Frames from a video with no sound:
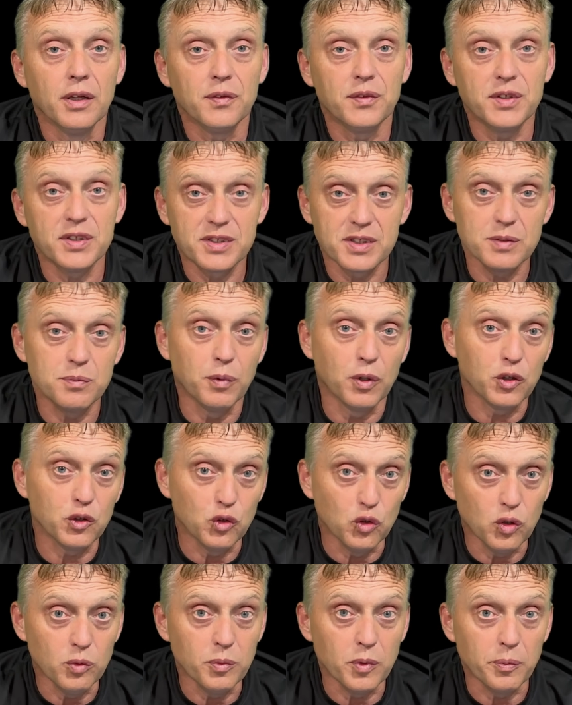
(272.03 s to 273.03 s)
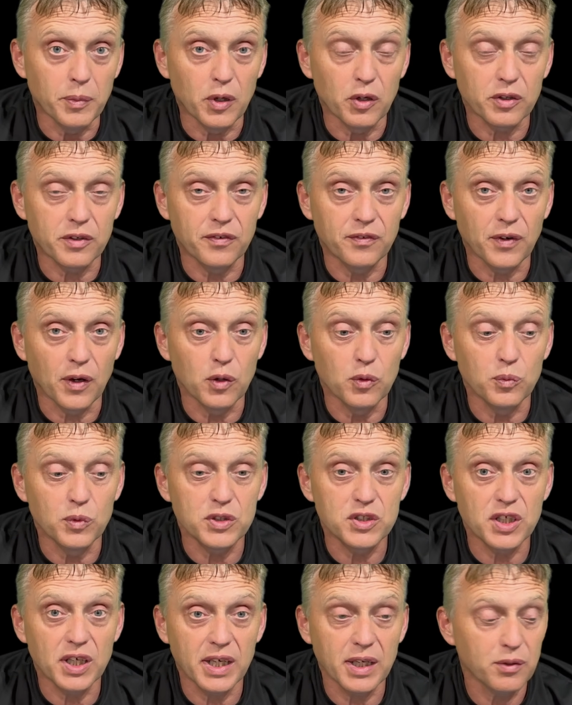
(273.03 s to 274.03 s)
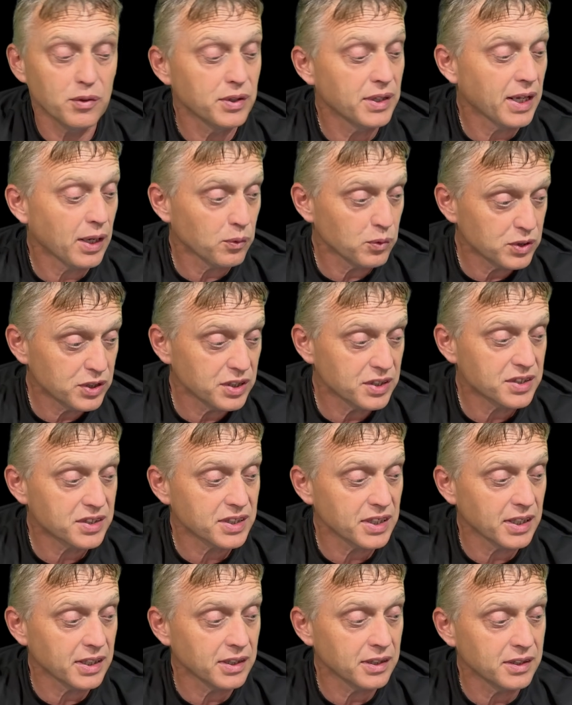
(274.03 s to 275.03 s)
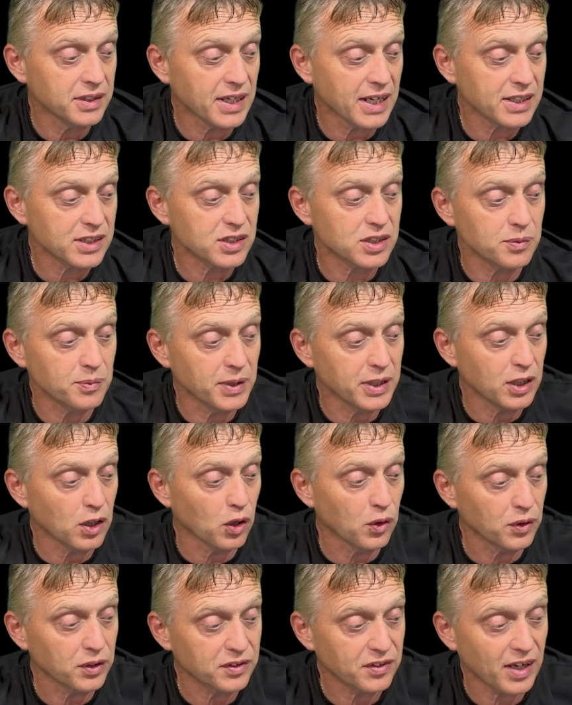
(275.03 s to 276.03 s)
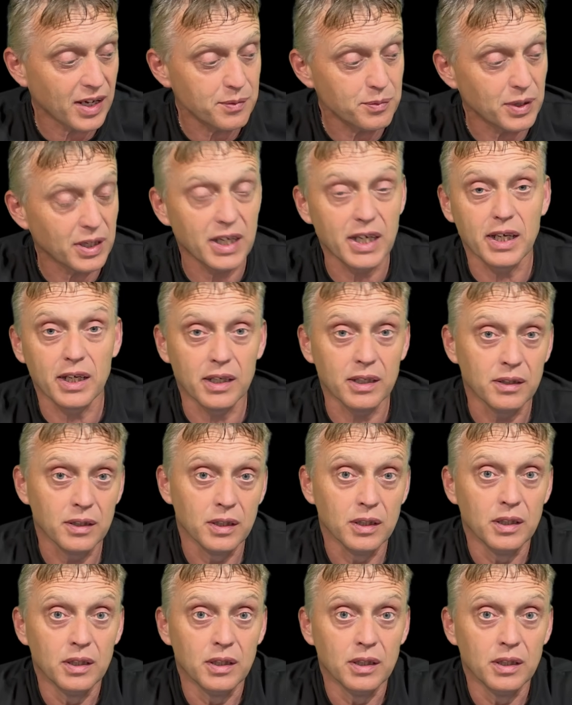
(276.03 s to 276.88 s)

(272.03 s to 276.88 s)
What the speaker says: This is my normal microphone, which you're hearing now, which is sitting next to me on the table here.